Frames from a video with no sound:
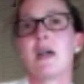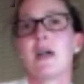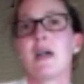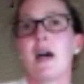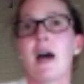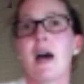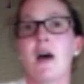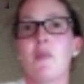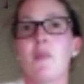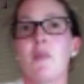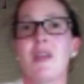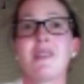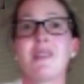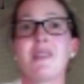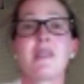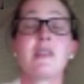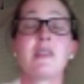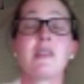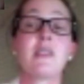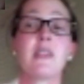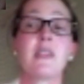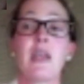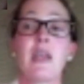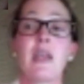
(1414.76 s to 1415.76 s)
and
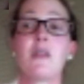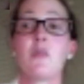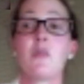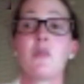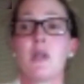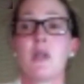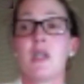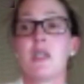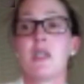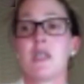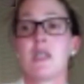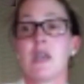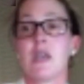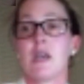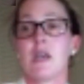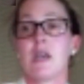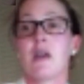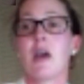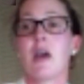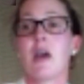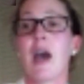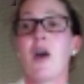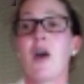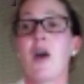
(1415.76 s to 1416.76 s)
sustainability,
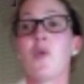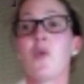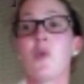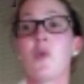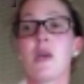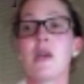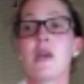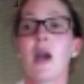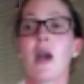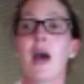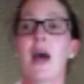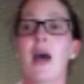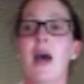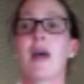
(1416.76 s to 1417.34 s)
how we